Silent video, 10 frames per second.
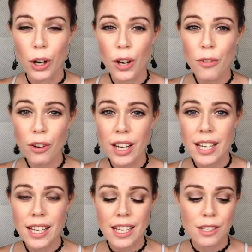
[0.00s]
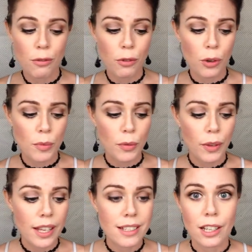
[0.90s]
Overeating is the form
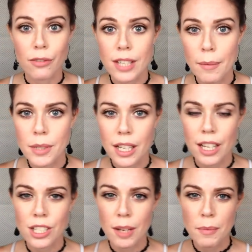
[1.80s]
of like self sabotage